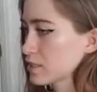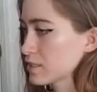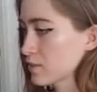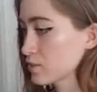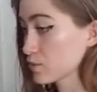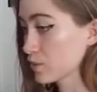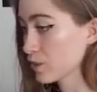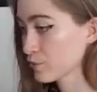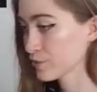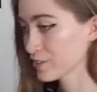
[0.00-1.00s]
that sounds
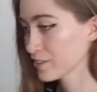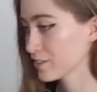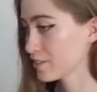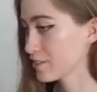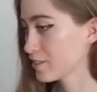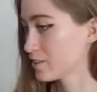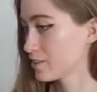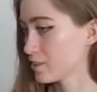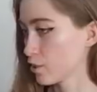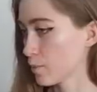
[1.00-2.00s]
rough.
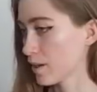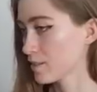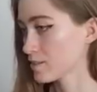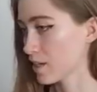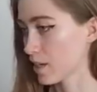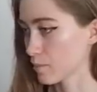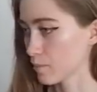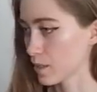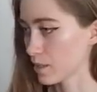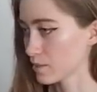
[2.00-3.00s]
No mods? I
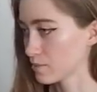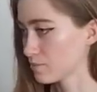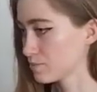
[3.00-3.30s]
am mod.